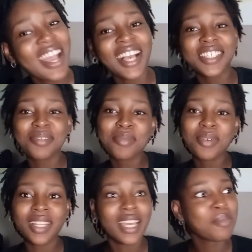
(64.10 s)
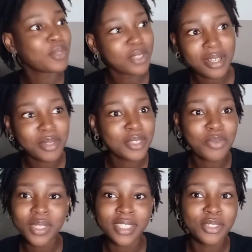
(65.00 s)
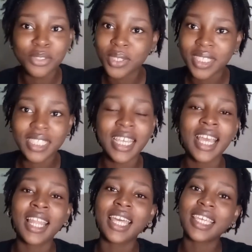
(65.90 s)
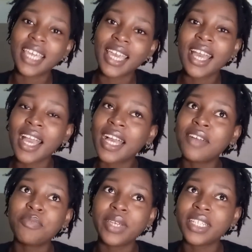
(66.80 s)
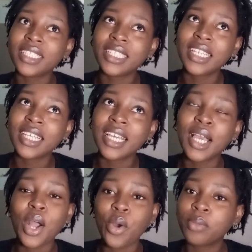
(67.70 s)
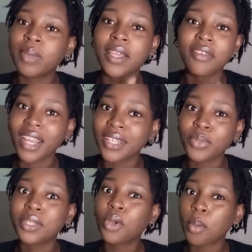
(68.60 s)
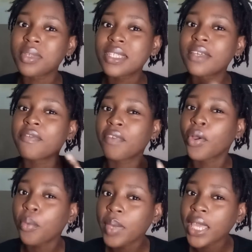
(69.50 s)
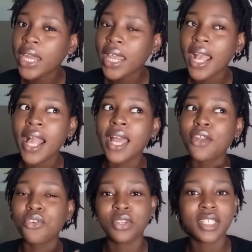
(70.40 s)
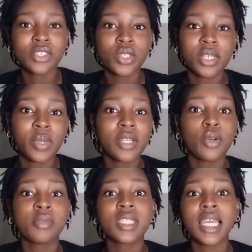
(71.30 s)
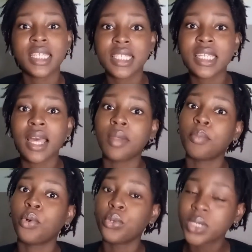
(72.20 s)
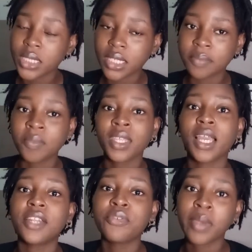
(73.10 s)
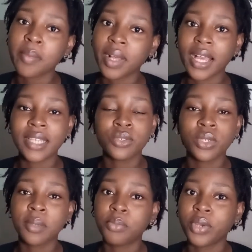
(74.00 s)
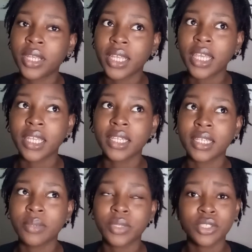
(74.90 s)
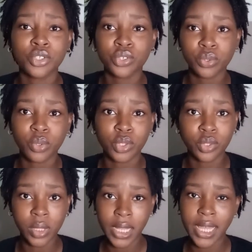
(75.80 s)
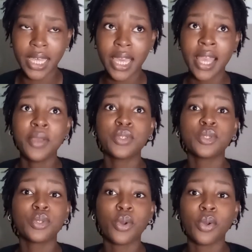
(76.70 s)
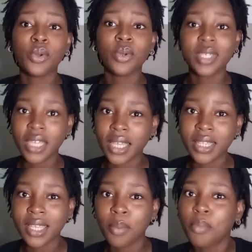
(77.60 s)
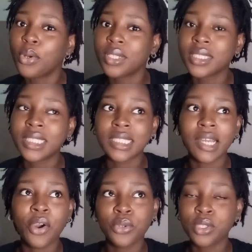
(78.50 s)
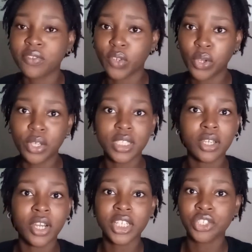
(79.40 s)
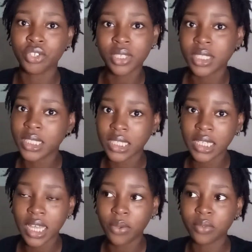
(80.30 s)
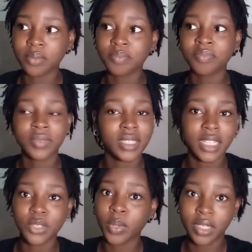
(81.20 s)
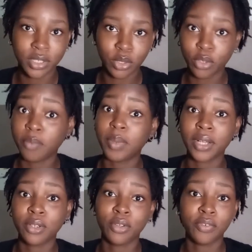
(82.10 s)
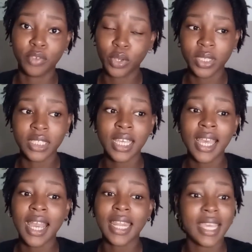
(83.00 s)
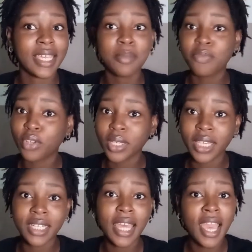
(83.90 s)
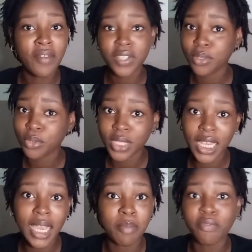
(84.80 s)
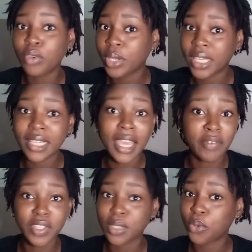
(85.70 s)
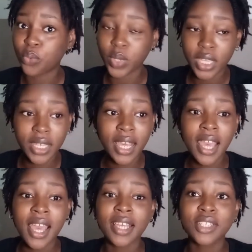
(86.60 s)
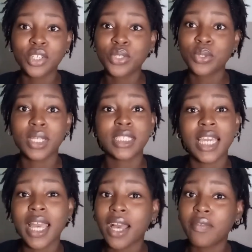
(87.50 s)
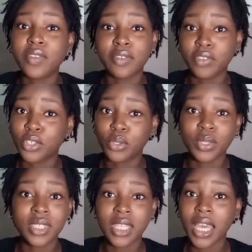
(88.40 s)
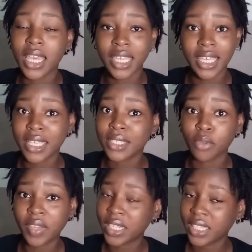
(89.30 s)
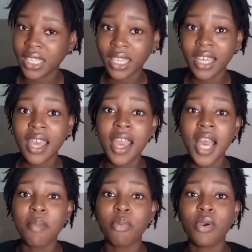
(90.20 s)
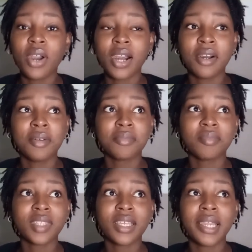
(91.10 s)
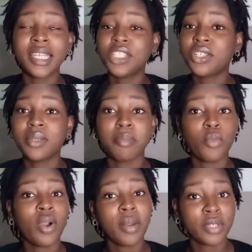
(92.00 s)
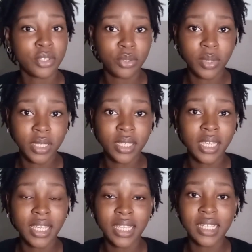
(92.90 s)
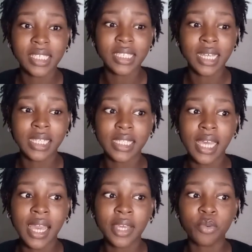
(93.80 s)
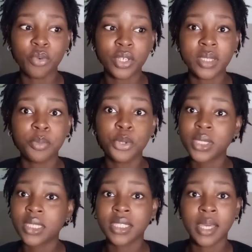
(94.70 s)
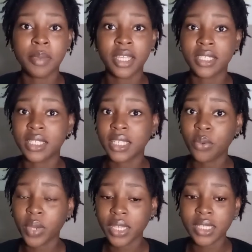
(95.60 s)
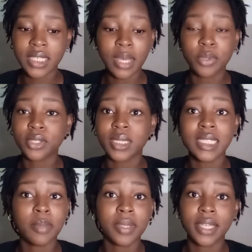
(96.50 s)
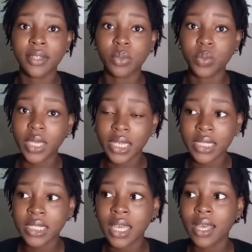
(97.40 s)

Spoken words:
And some people were like, "So what are you doing?" Like, yeah, I have been on my grind when it comes to filming, not necessarily when it comes to editing and posting. And remember, I took a break in, was it June or July? So yeah, that month, all those vlogs are just sitting down. That's why there's a lot of backlog of vlogs. And I keep vlogging every single day. I'm vlogging every single week, just so that I have the videos in case of anything. But initially, what I was doing is that I was posting them in sequence. I wasn't skipping any weeks.